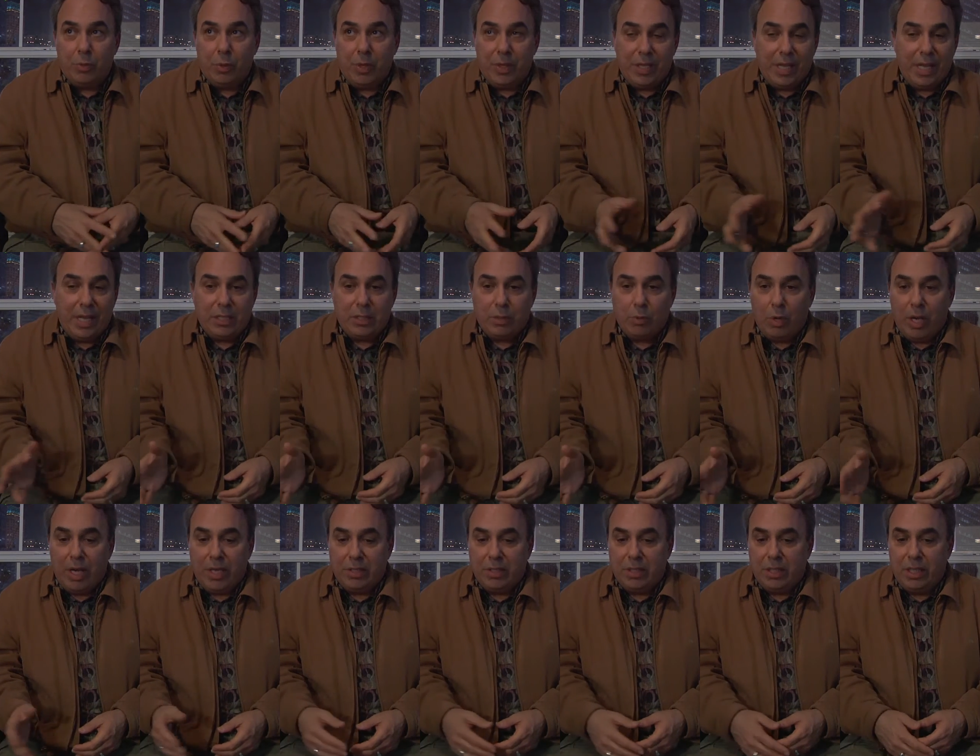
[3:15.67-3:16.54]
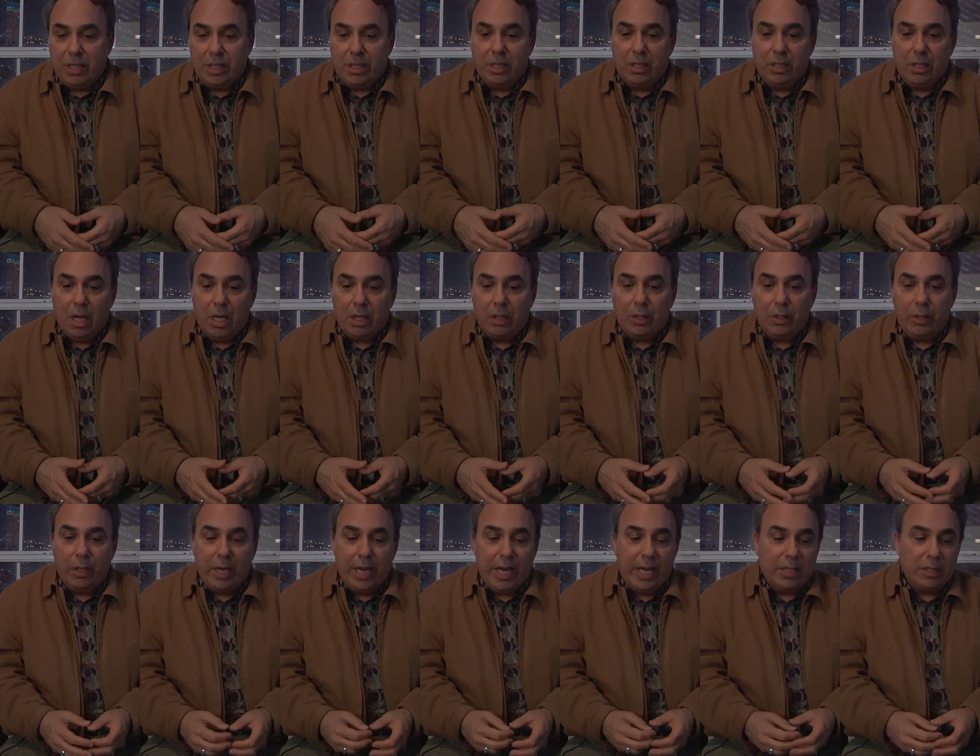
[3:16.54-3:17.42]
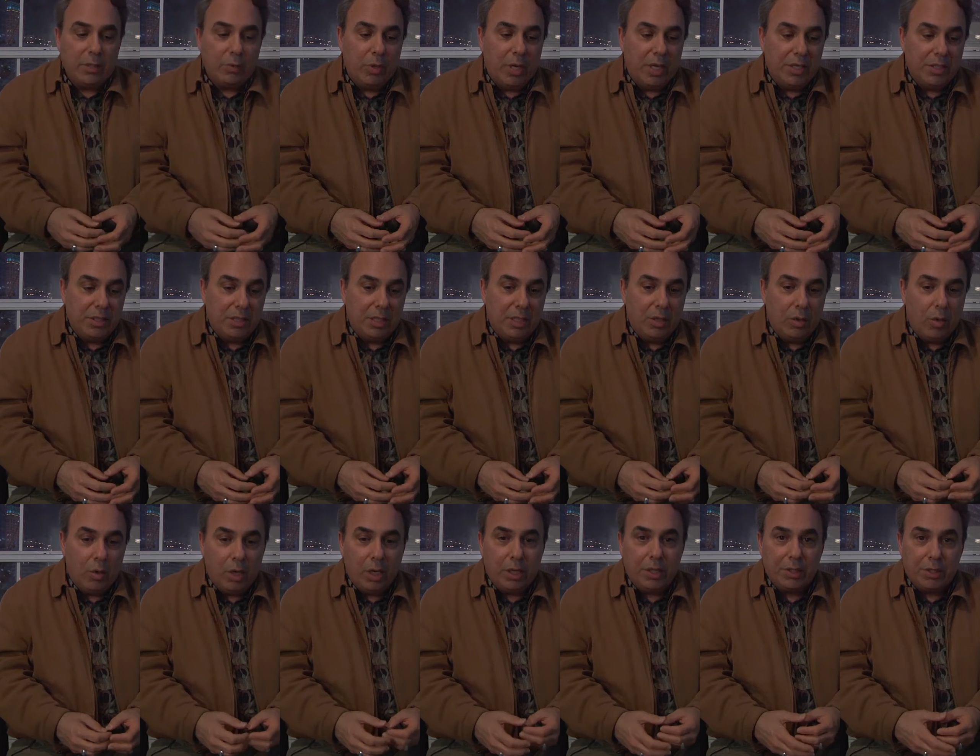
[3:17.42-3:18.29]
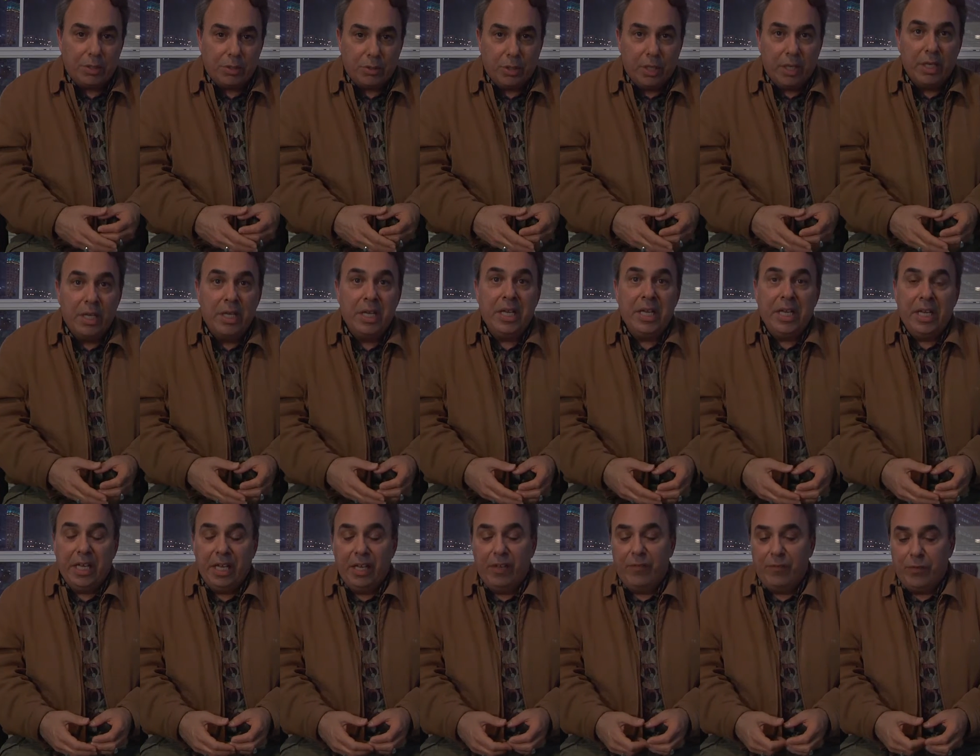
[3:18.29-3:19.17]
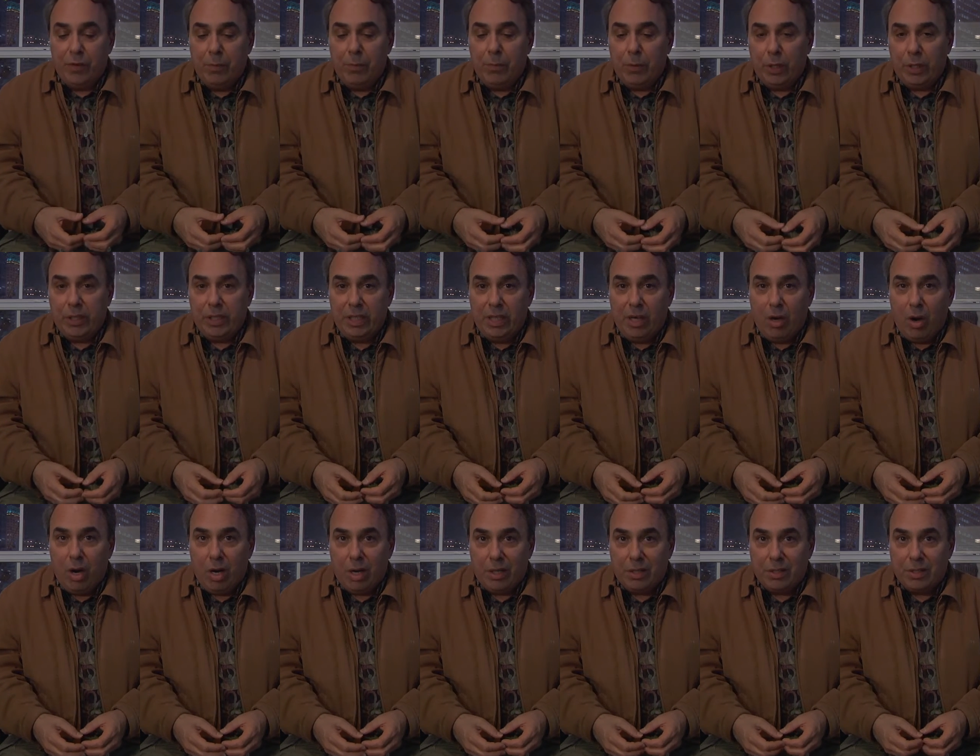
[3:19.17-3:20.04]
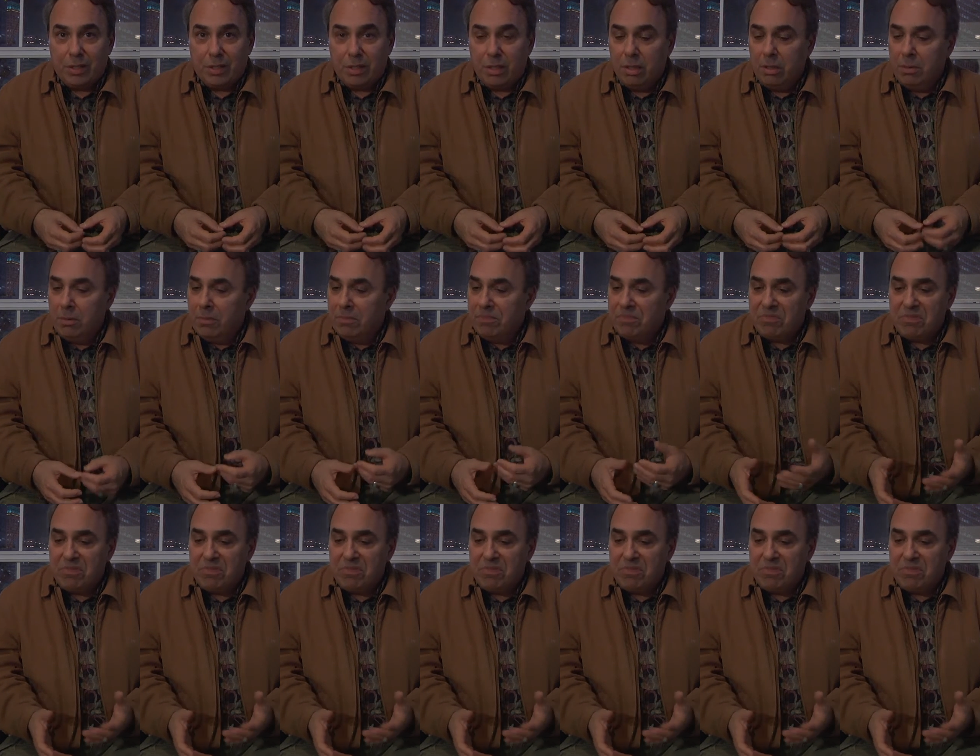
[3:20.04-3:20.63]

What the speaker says: with XYZ conductor and XYZ orchestra if you book the artist.